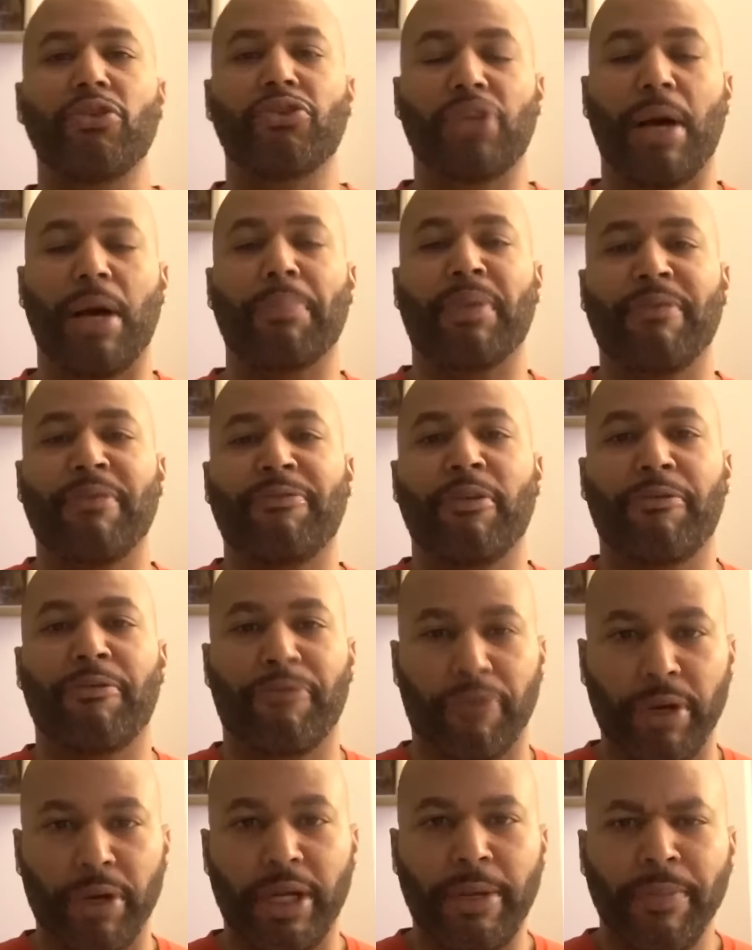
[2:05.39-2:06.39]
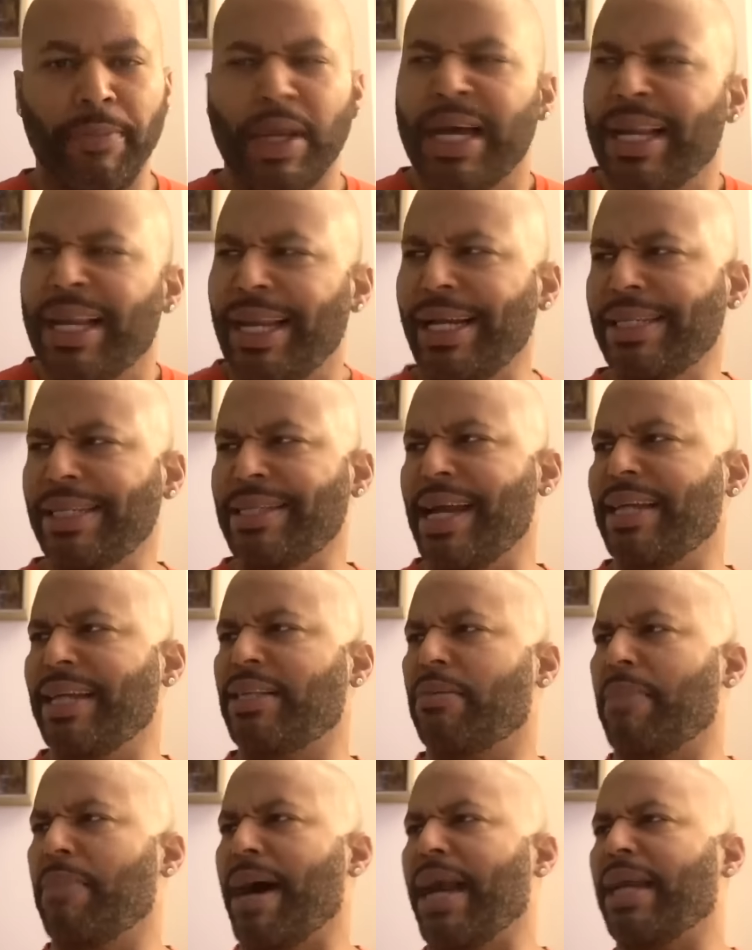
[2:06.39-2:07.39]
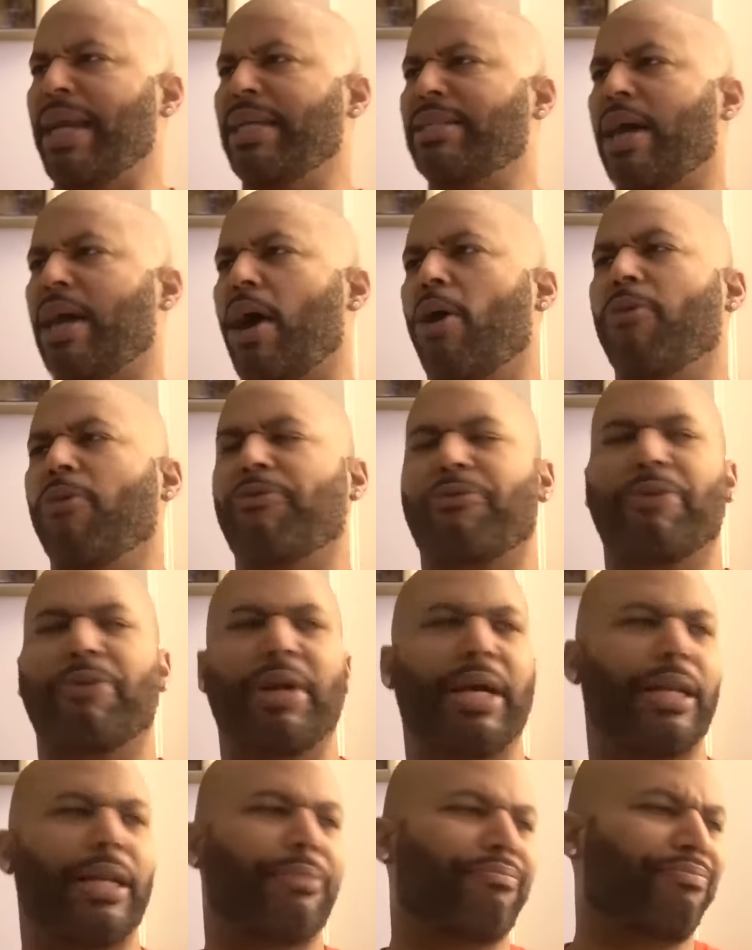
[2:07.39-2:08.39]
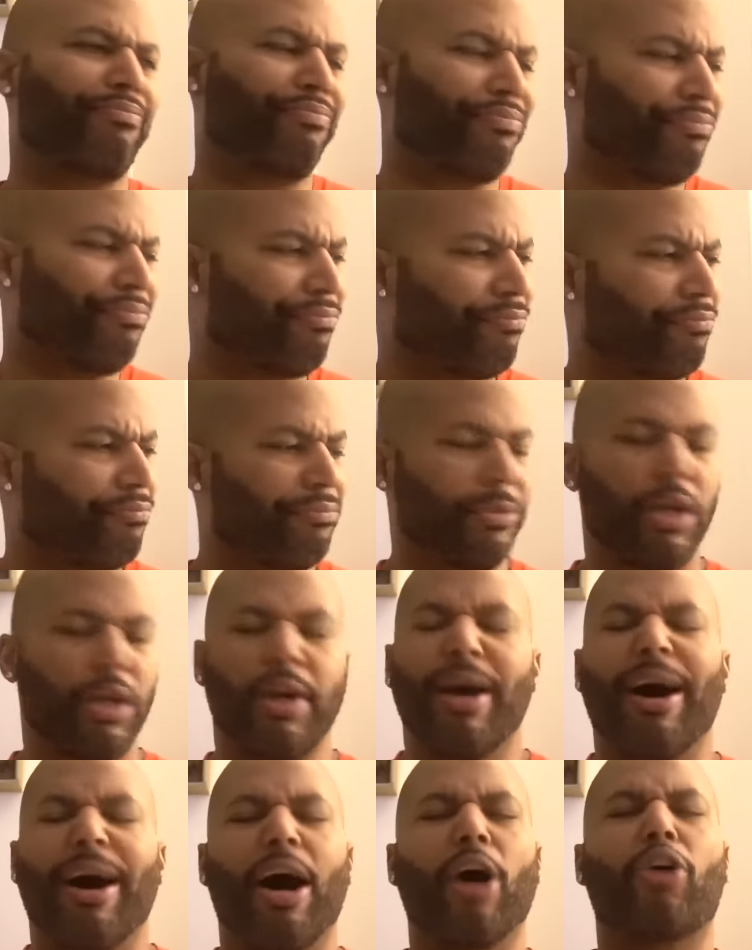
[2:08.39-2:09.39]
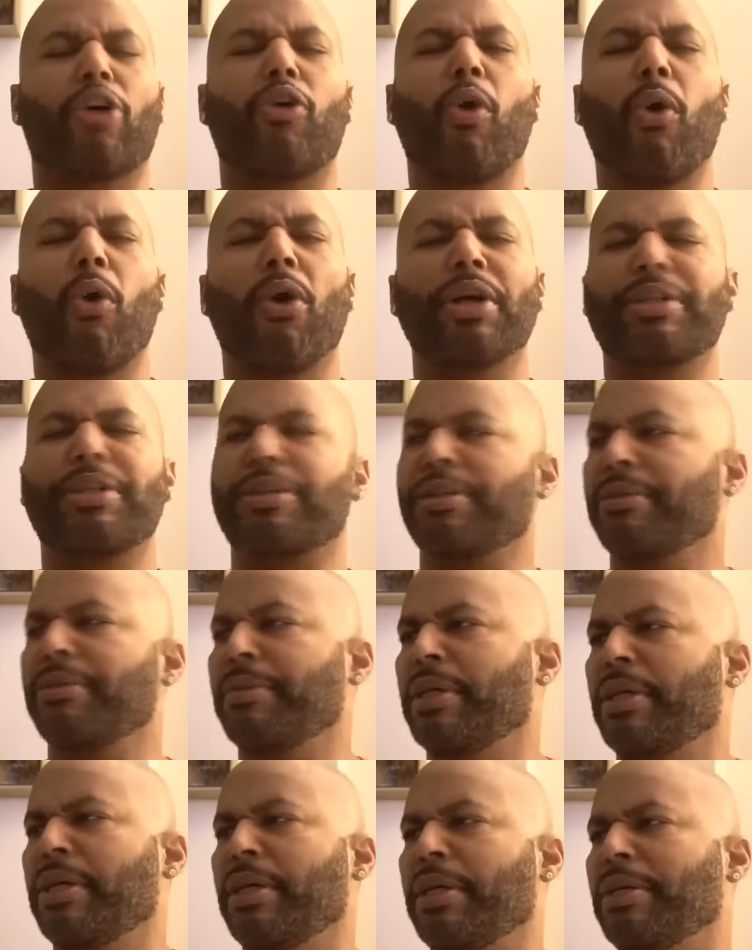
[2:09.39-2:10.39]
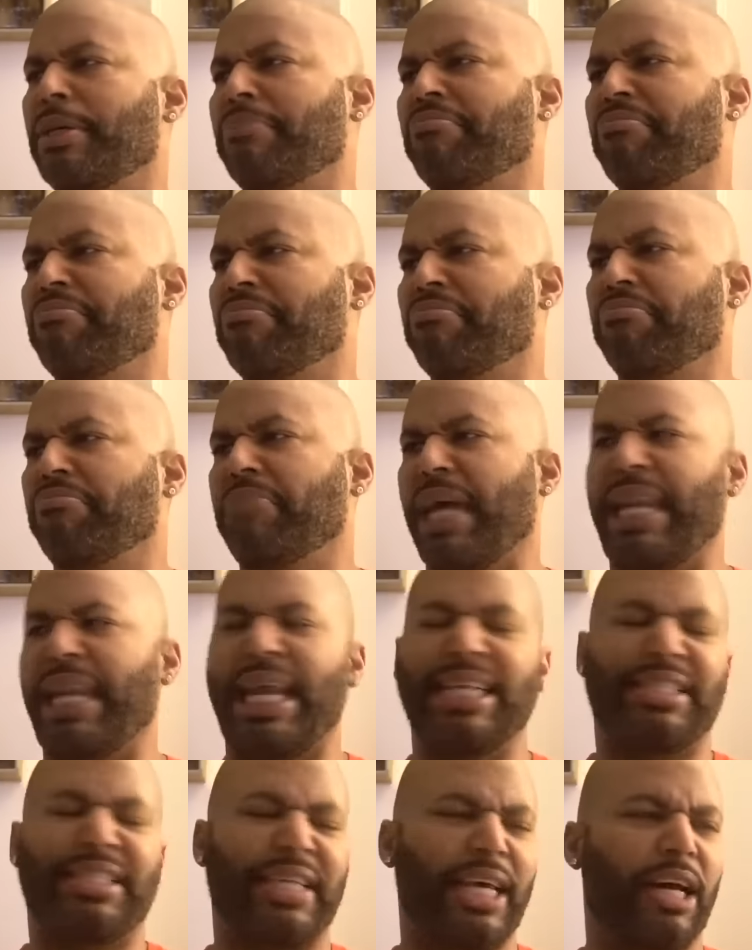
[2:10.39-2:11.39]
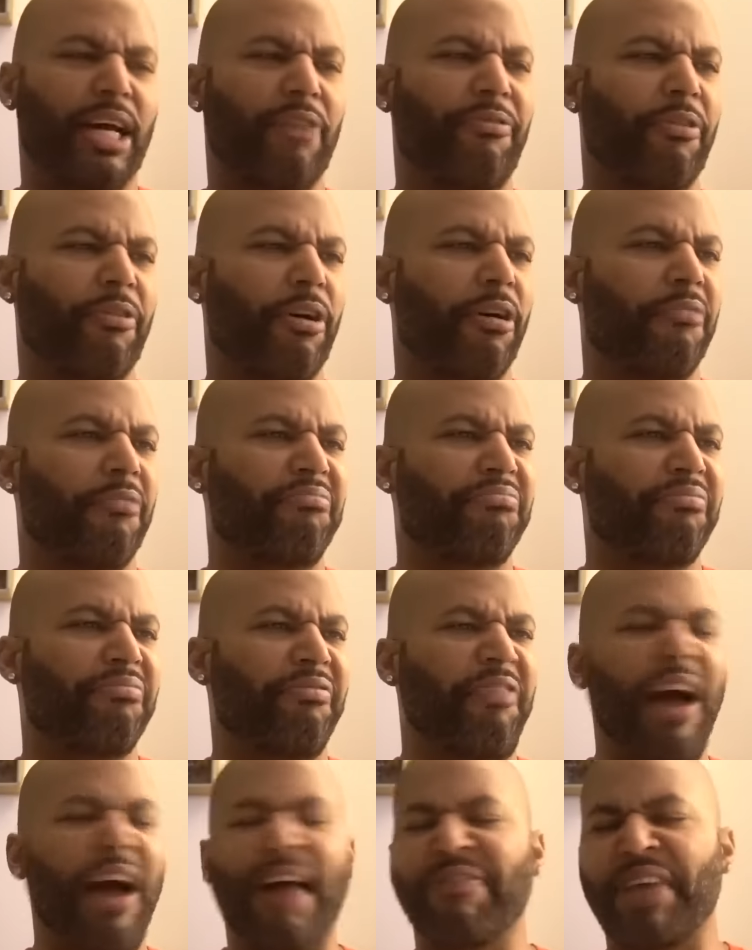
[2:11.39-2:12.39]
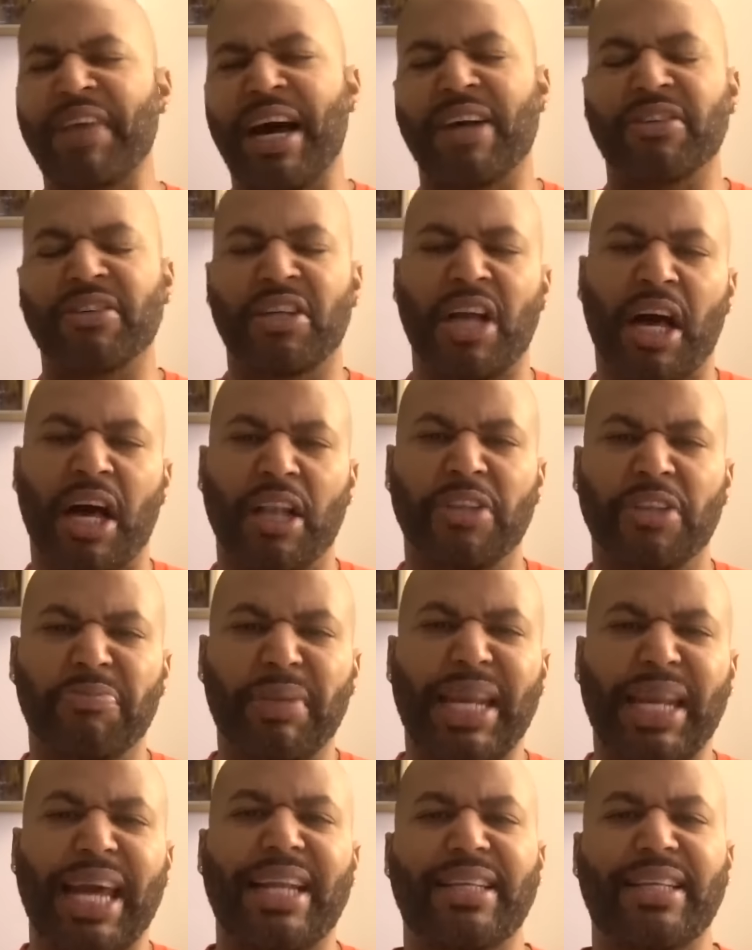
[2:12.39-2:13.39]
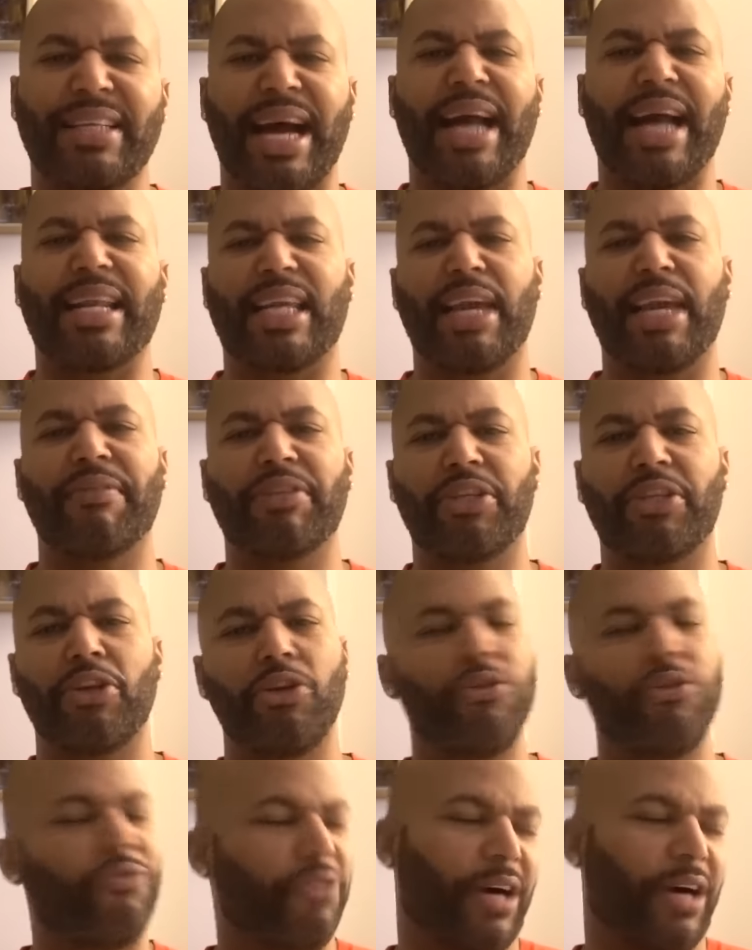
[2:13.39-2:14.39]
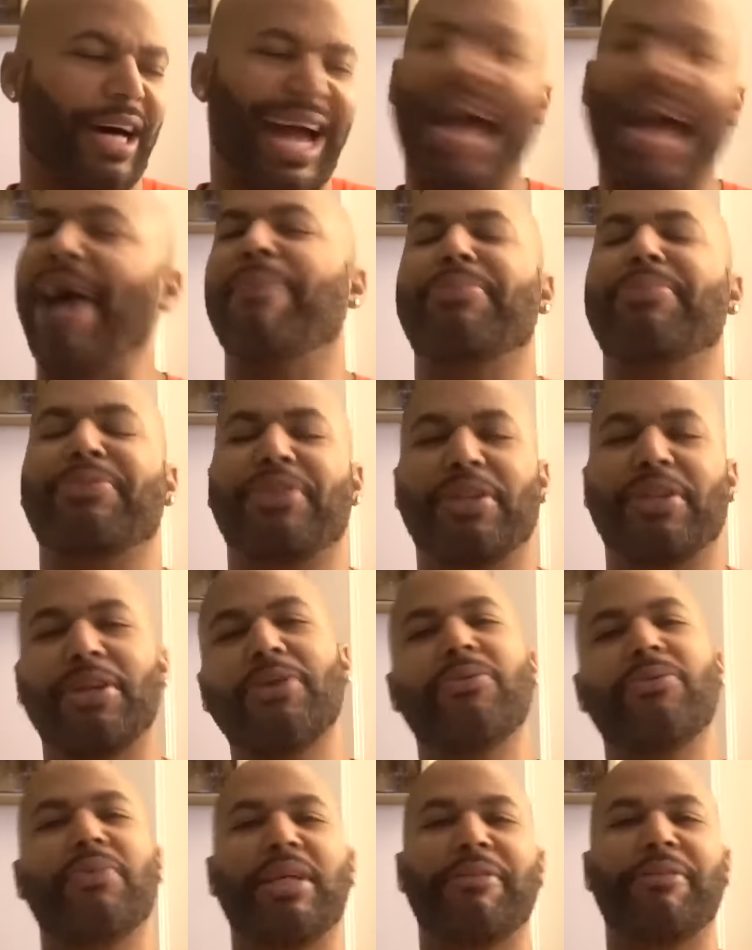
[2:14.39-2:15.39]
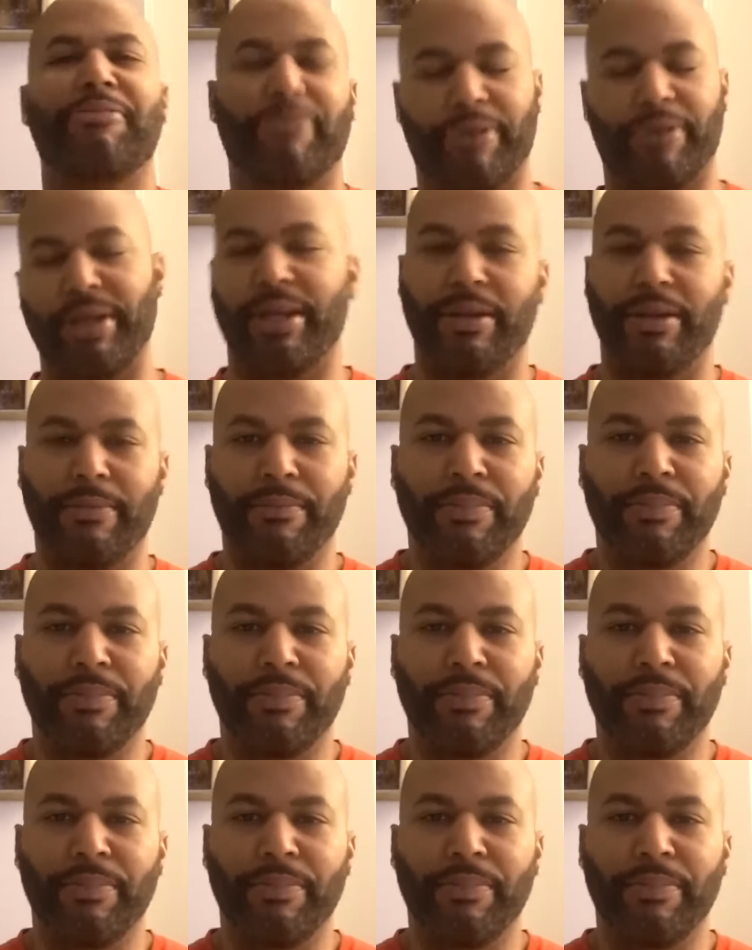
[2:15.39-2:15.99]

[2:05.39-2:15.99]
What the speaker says: you something for free, let's say somebody's offering a course that they sell for $5,000, but they decide to give it to you for absolutely free.